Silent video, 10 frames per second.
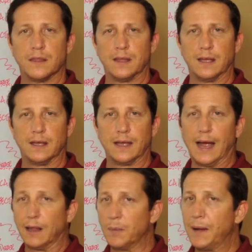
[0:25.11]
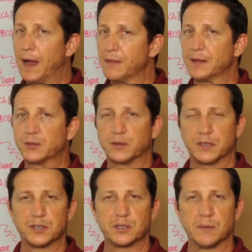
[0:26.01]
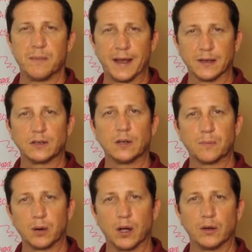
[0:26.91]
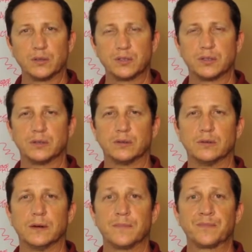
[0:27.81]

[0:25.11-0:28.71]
the allopathic traditional medical approach to